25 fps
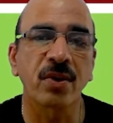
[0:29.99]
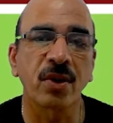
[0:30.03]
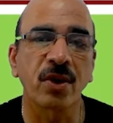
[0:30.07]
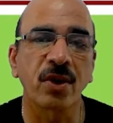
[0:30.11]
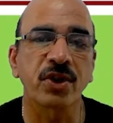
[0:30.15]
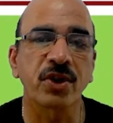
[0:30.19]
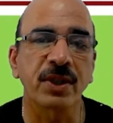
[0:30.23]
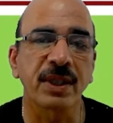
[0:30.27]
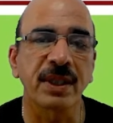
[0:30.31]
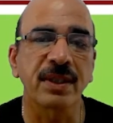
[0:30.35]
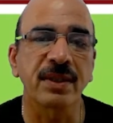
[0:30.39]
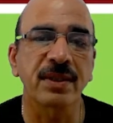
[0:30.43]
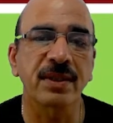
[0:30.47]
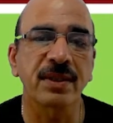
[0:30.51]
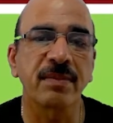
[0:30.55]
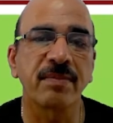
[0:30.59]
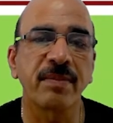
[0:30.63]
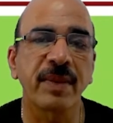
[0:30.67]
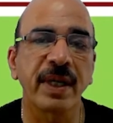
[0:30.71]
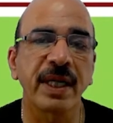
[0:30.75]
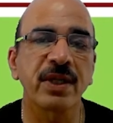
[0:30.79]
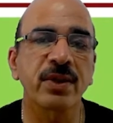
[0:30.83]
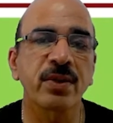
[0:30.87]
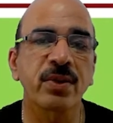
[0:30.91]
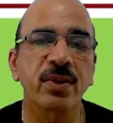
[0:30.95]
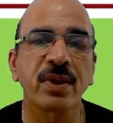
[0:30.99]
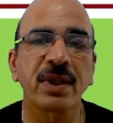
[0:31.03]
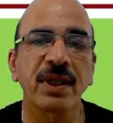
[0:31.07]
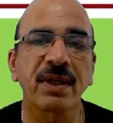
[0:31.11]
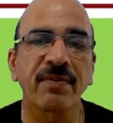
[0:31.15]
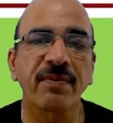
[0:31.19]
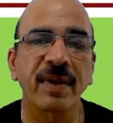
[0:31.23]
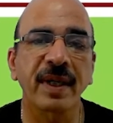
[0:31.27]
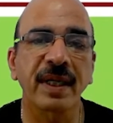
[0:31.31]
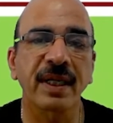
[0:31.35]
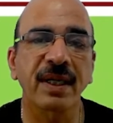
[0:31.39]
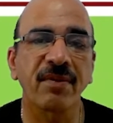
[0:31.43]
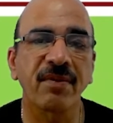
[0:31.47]
questions based on
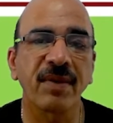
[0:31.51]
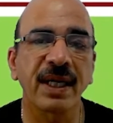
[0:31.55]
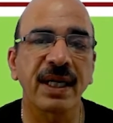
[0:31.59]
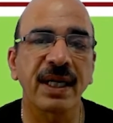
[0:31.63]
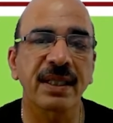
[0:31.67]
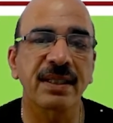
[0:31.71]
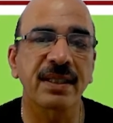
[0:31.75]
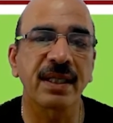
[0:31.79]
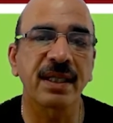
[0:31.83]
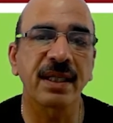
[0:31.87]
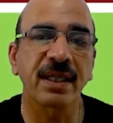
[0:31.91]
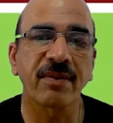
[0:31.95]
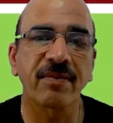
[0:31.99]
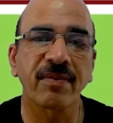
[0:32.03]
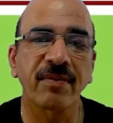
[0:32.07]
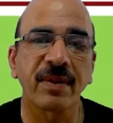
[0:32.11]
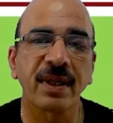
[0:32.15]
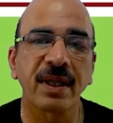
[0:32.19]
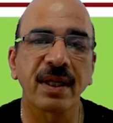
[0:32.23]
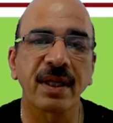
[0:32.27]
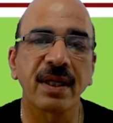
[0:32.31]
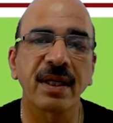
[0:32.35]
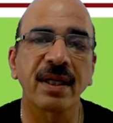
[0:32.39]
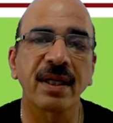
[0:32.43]
refractive index and